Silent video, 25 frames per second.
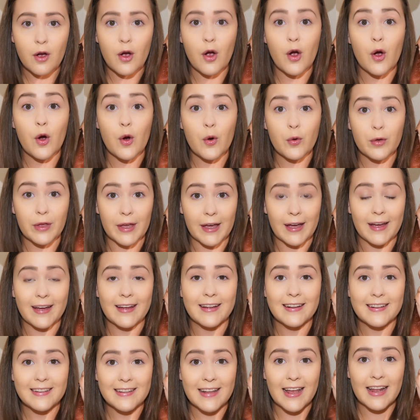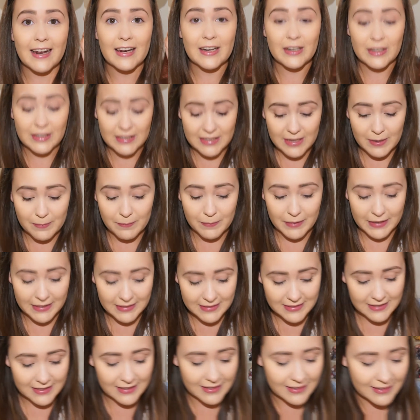Oh yeah, that looks
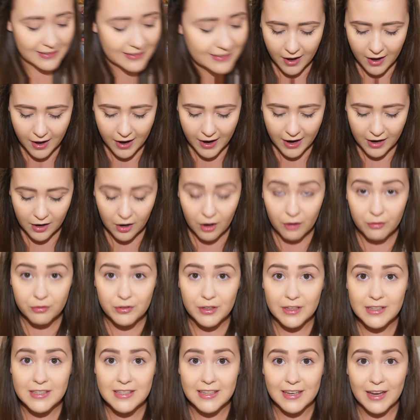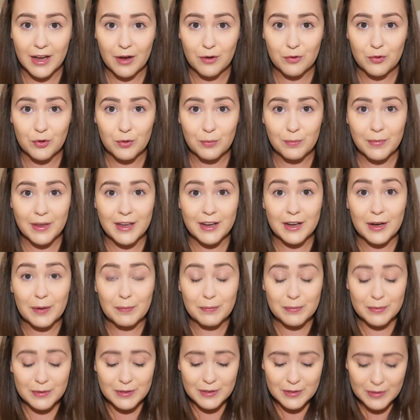amazing. I love testing out new
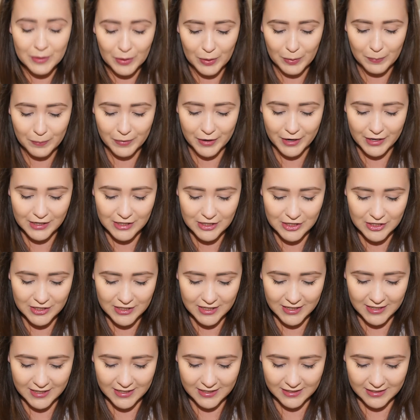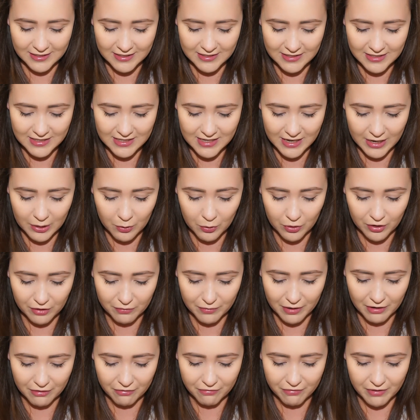makeup so much. This is like one of
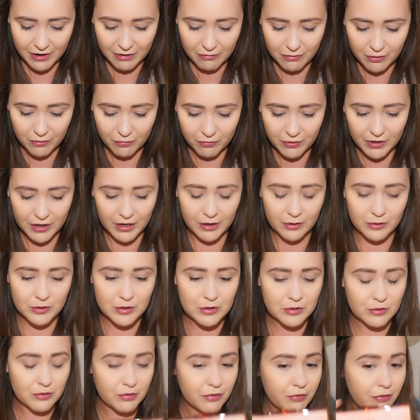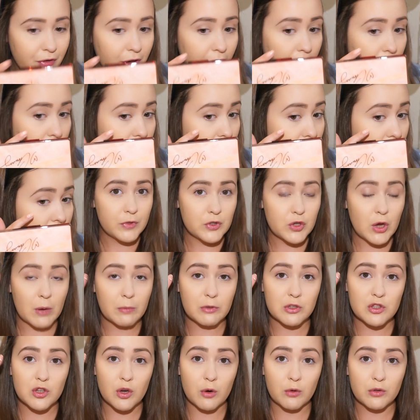my favorite videos to film. So I'm
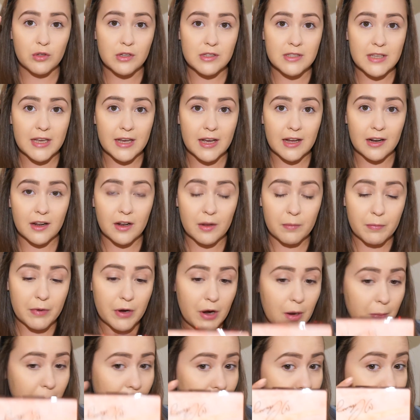just going to take a little bit on my